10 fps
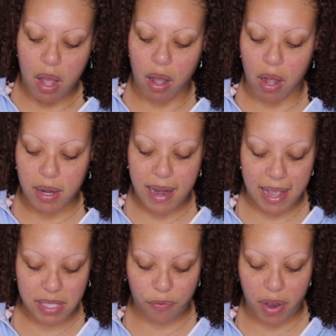uh,
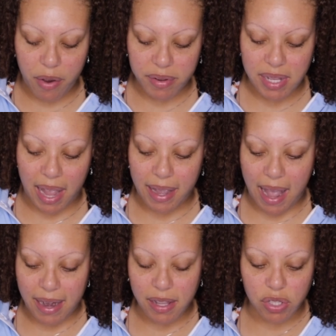next fragrance I
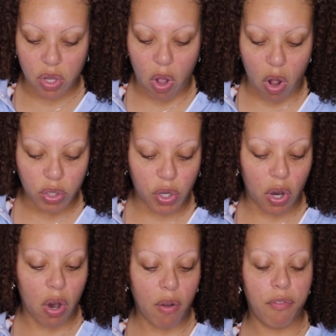got is called
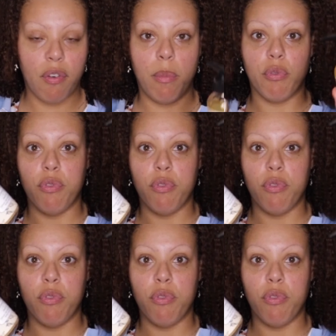Girl from